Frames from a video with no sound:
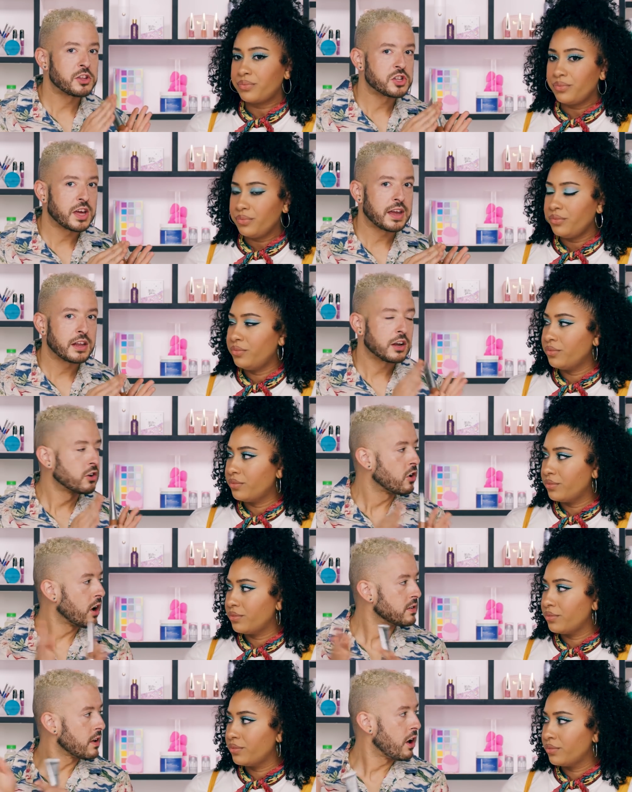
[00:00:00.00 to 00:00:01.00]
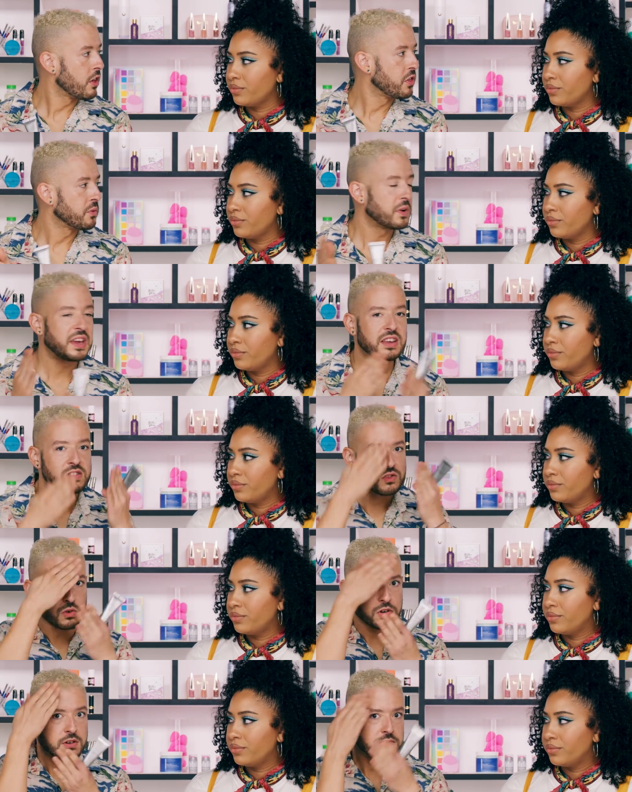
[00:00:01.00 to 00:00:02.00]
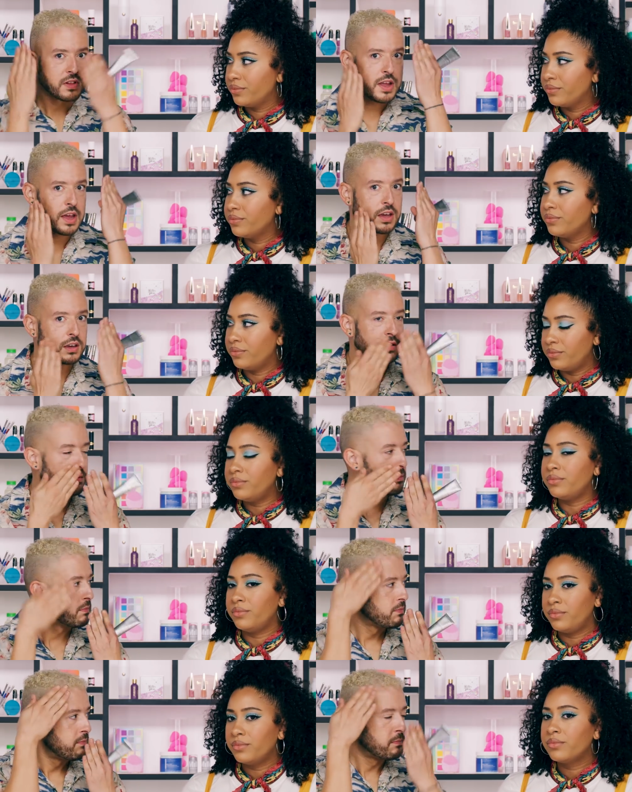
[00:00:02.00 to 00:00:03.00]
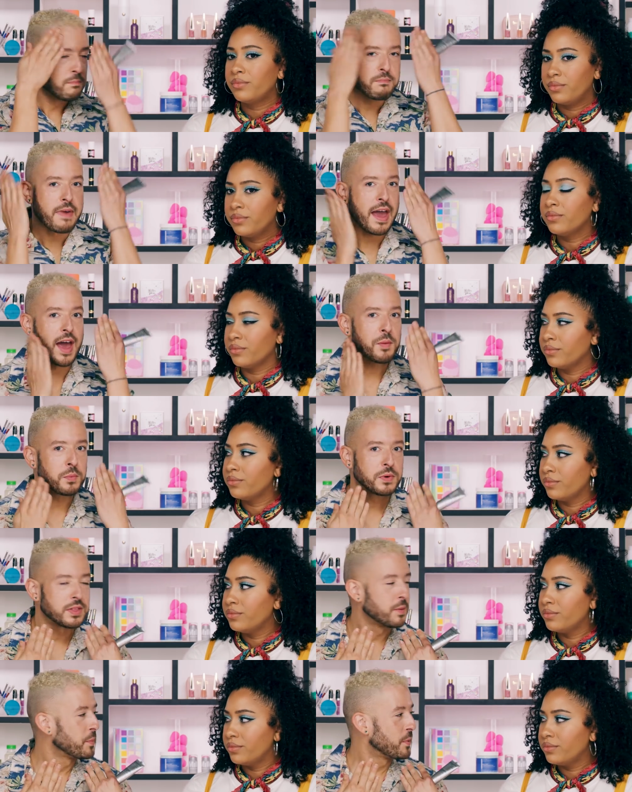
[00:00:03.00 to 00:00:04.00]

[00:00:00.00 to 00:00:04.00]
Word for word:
Speaker 1: my shade across all three and sort of like mm -hmm. map with the